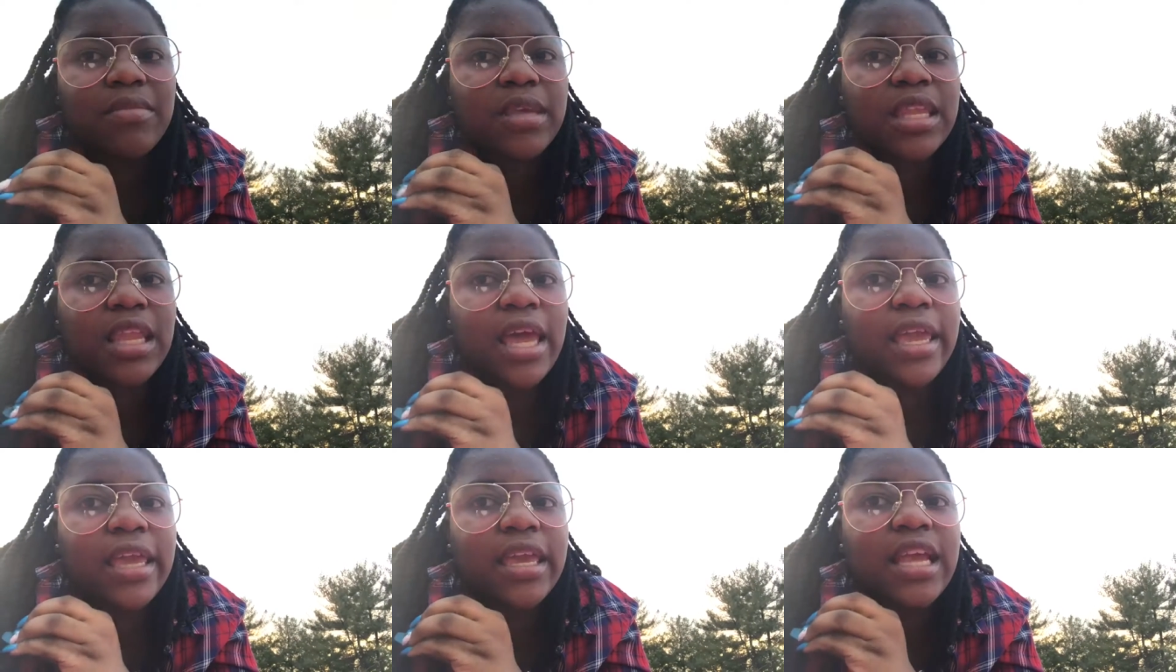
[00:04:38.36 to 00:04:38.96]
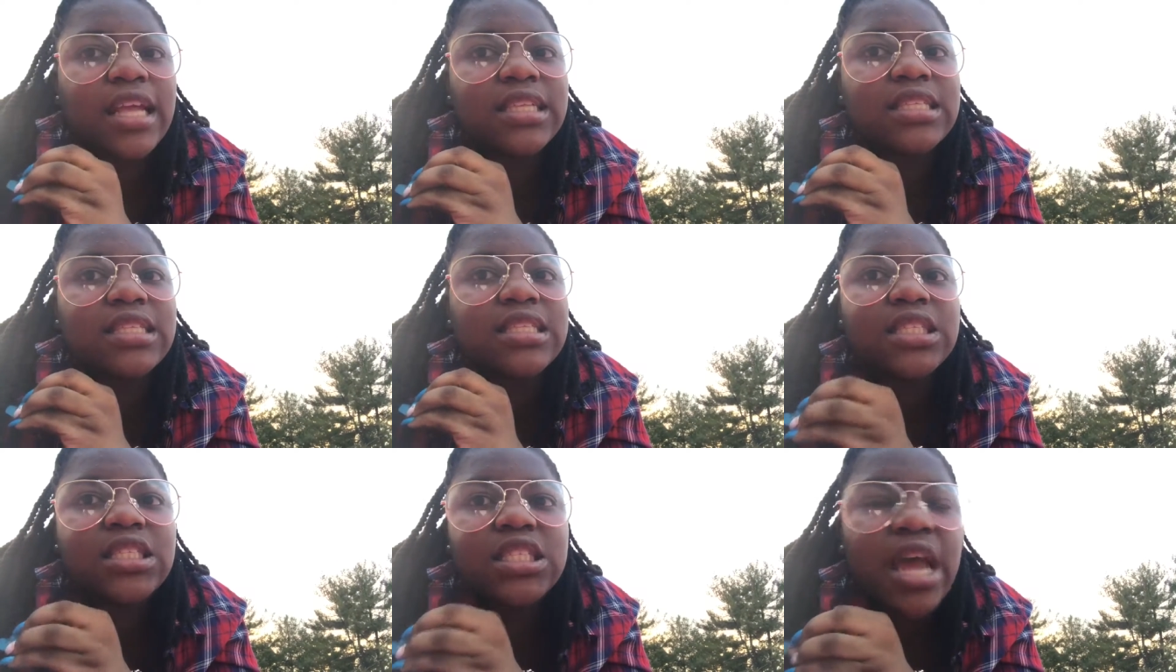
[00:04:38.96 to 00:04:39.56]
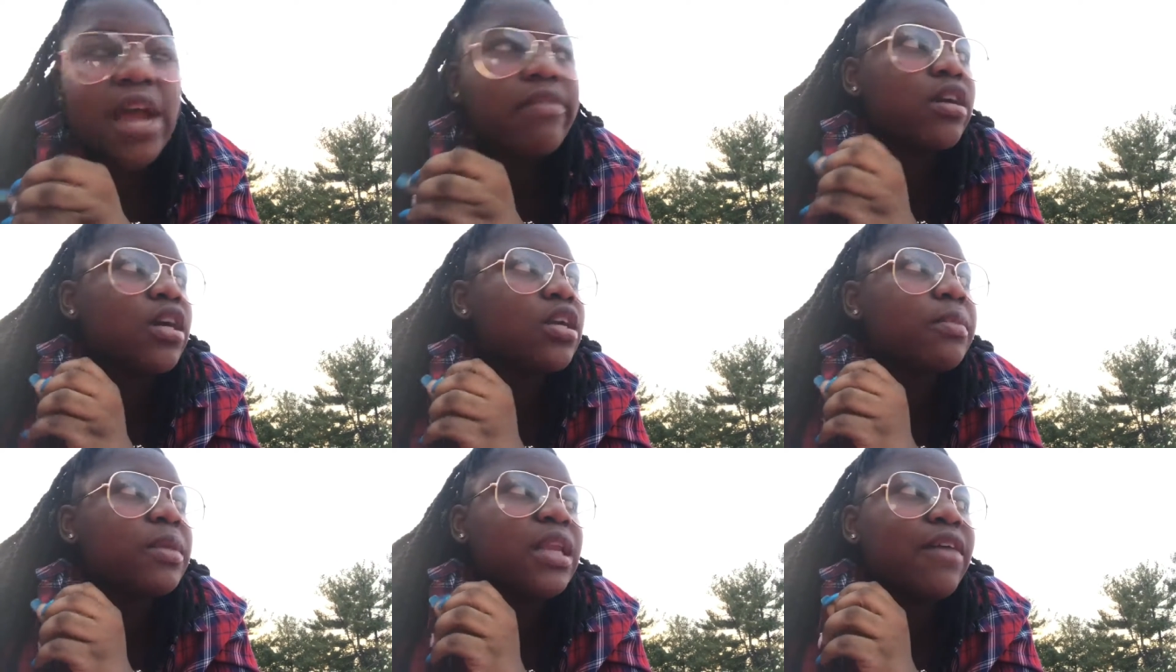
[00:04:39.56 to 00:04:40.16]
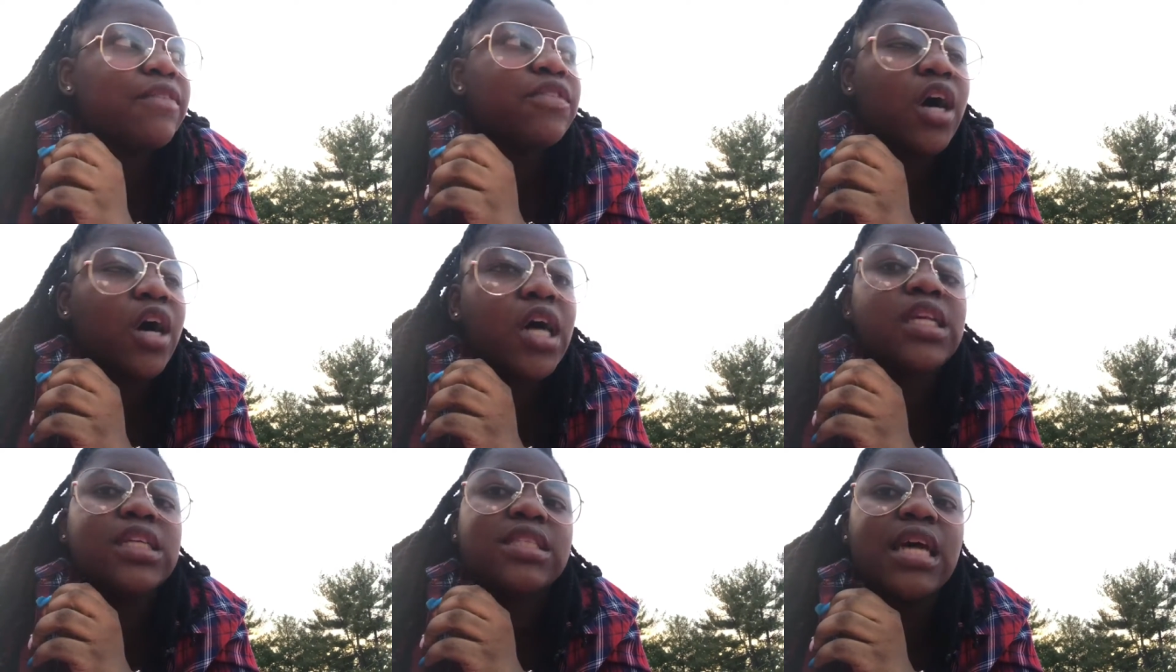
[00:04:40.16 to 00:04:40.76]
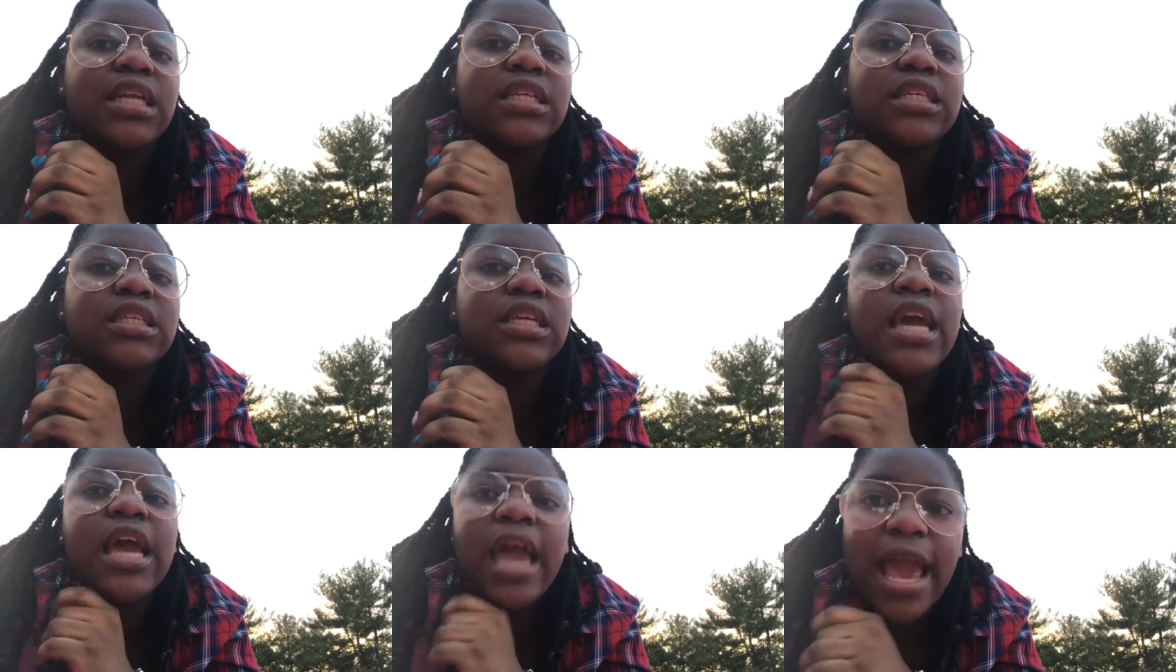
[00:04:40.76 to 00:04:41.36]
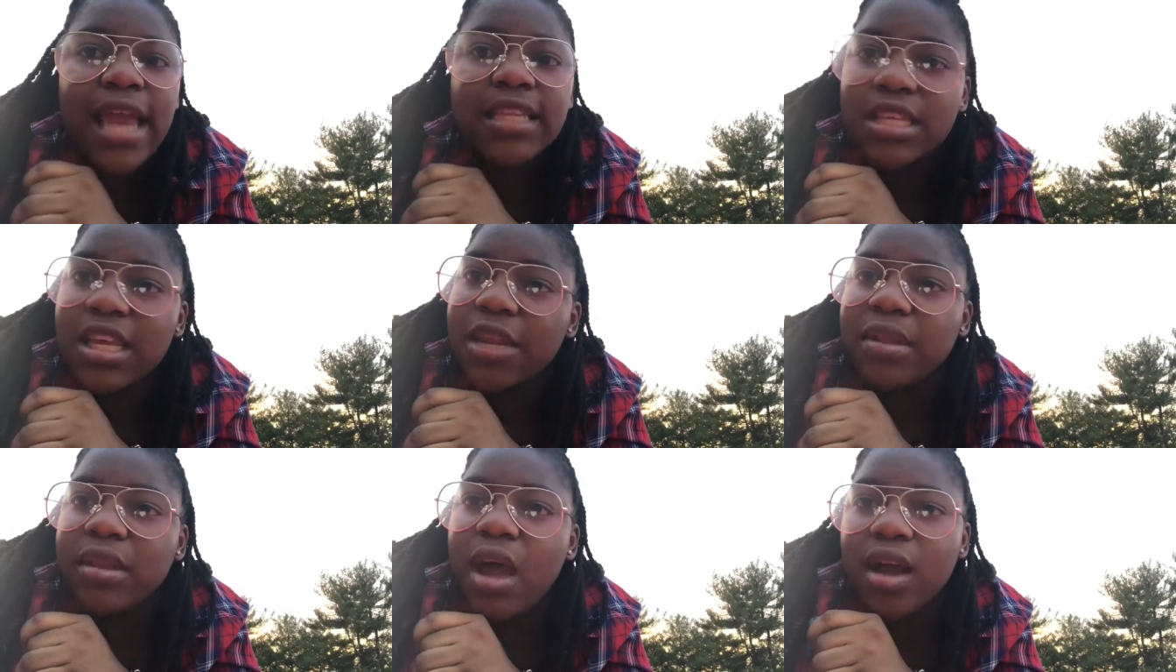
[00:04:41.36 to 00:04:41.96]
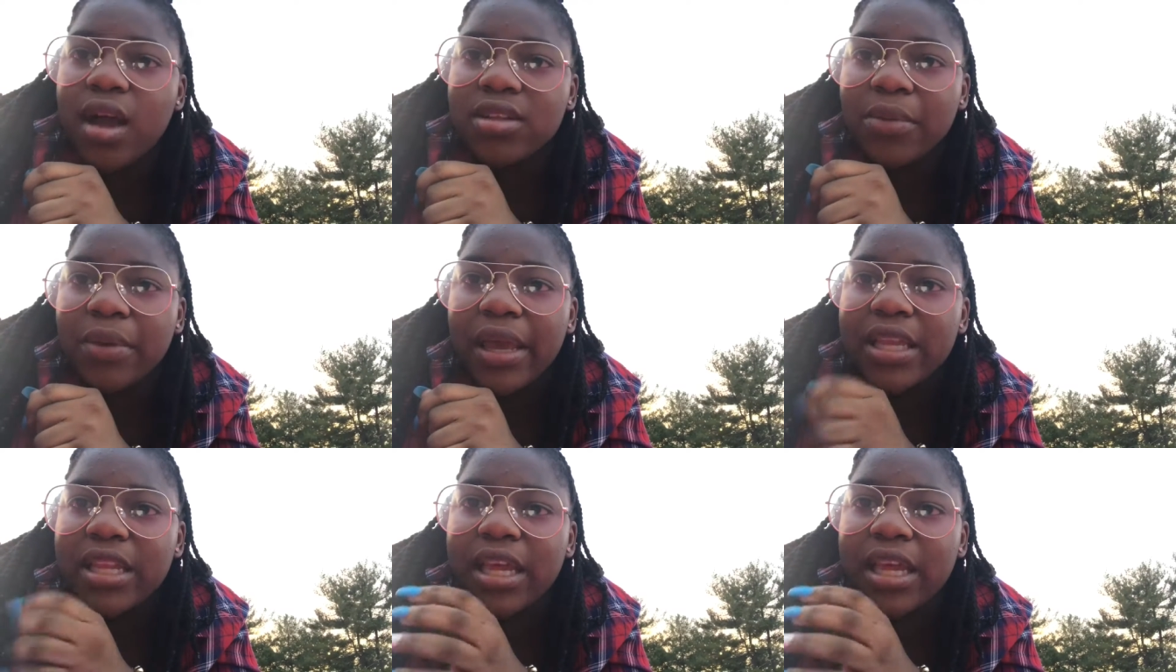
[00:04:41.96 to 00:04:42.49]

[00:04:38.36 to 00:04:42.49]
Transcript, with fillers: in me. Like it's never going to be left unattended and it's going to be locked away.